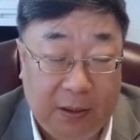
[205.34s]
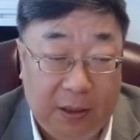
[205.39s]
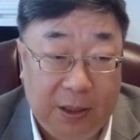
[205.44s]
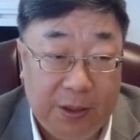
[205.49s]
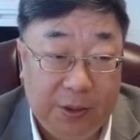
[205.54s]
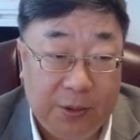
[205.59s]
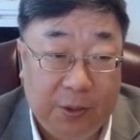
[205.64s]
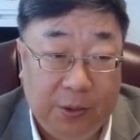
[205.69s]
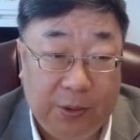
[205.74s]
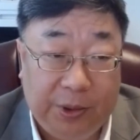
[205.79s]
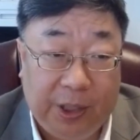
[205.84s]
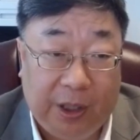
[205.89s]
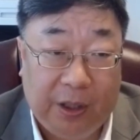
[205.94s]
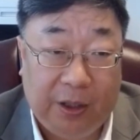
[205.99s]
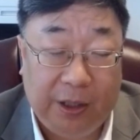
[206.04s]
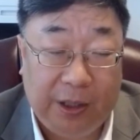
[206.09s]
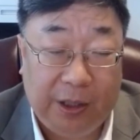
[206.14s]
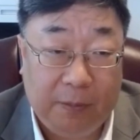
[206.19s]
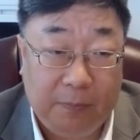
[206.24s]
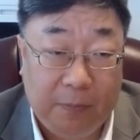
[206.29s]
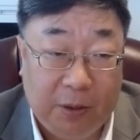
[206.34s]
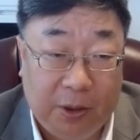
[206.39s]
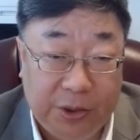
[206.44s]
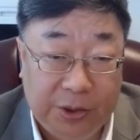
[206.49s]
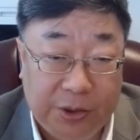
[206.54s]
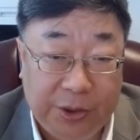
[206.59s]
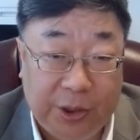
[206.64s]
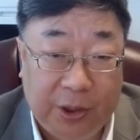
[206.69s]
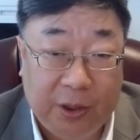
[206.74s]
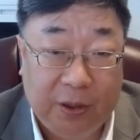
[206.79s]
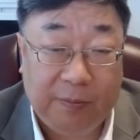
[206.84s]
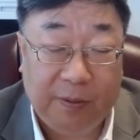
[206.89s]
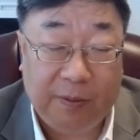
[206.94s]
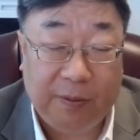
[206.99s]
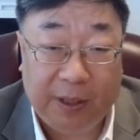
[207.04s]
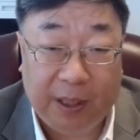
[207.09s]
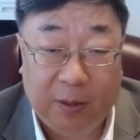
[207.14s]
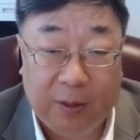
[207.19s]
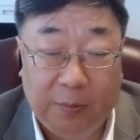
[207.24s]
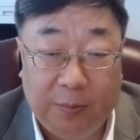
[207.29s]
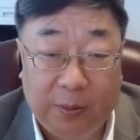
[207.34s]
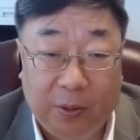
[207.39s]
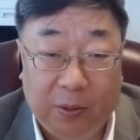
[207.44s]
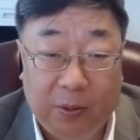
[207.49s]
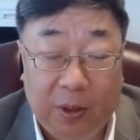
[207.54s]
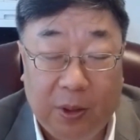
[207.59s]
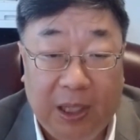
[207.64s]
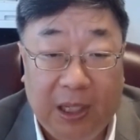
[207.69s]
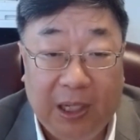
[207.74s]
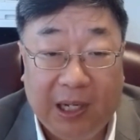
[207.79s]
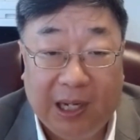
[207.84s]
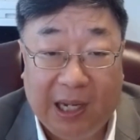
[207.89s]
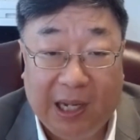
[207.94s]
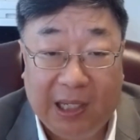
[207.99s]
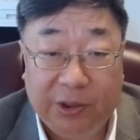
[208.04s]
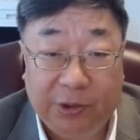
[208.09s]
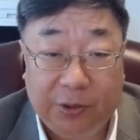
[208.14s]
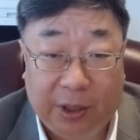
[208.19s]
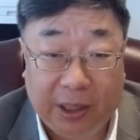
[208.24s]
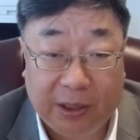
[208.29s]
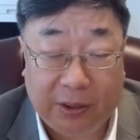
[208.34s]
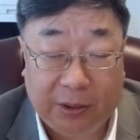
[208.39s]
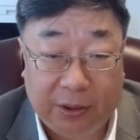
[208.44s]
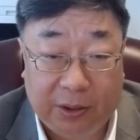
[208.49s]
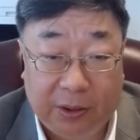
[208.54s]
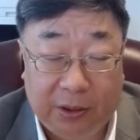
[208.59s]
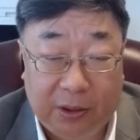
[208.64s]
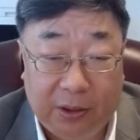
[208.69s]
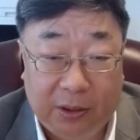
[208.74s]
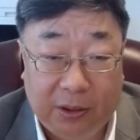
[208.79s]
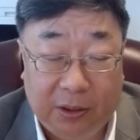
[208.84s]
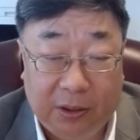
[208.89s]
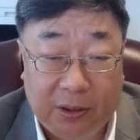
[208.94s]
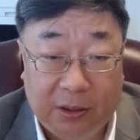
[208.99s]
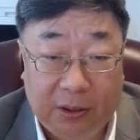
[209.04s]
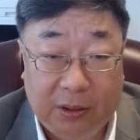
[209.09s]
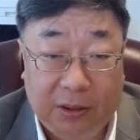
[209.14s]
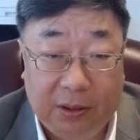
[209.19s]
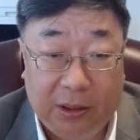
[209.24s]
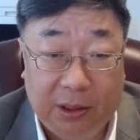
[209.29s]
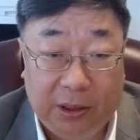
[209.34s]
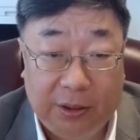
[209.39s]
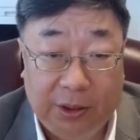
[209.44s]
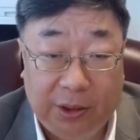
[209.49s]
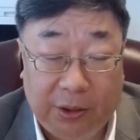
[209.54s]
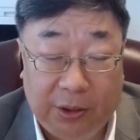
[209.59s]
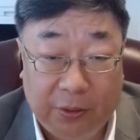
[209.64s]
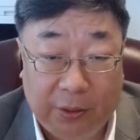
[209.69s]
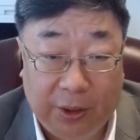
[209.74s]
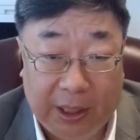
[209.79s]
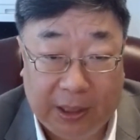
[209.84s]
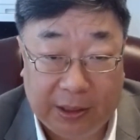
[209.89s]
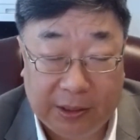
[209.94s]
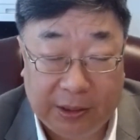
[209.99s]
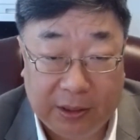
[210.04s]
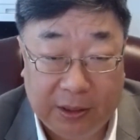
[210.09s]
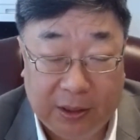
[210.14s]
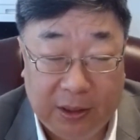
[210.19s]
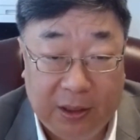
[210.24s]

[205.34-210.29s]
So they're in a mercy of available contractor in the US.